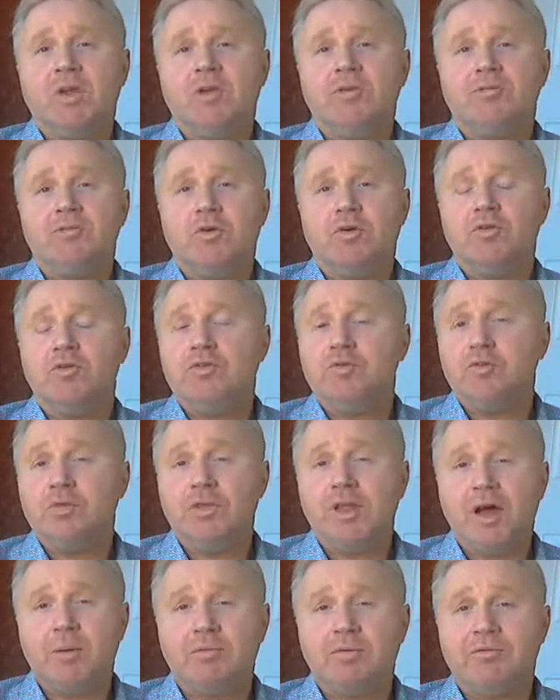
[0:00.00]
So you will
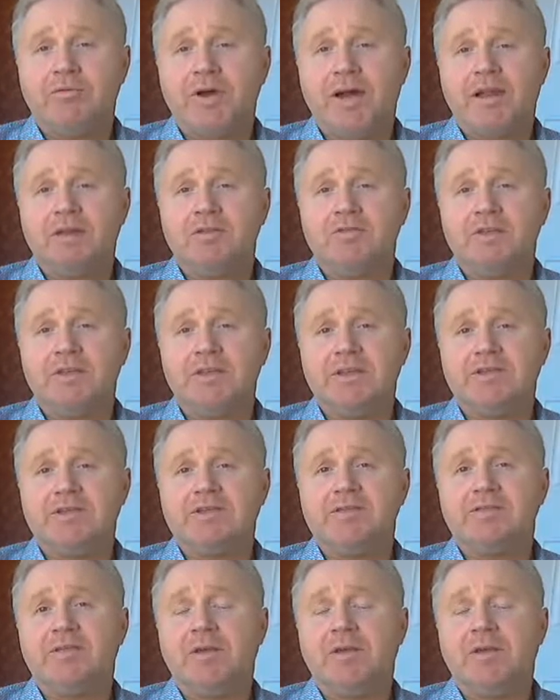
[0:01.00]
not provide a lease.